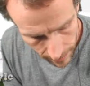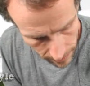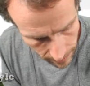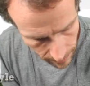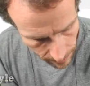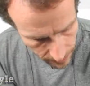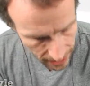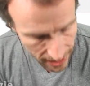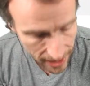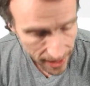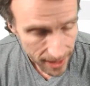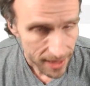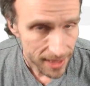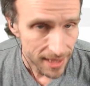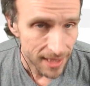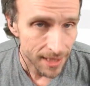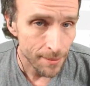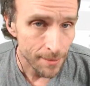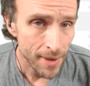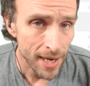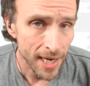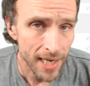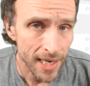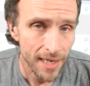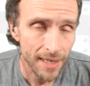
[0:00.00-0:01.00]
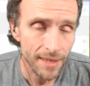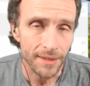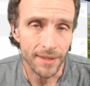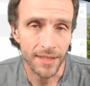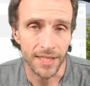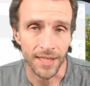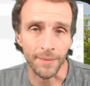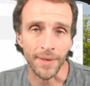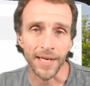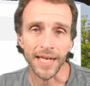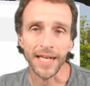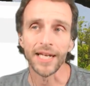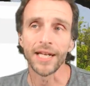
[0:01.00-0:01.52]
because somebody
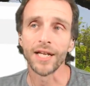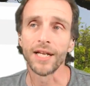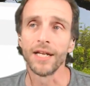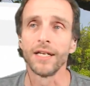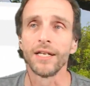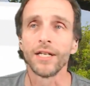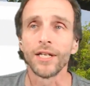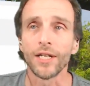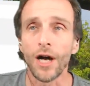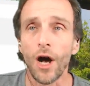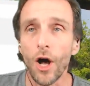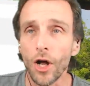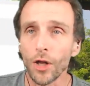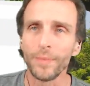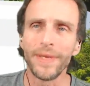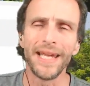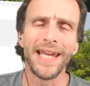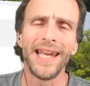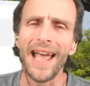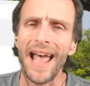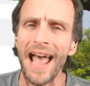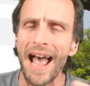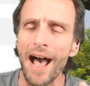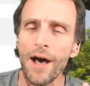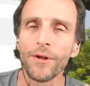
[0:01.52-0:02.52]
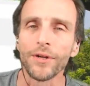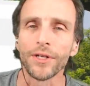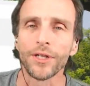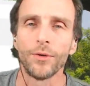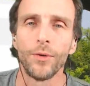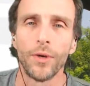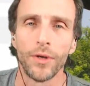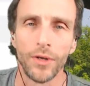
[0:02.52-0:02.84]
called me out, quote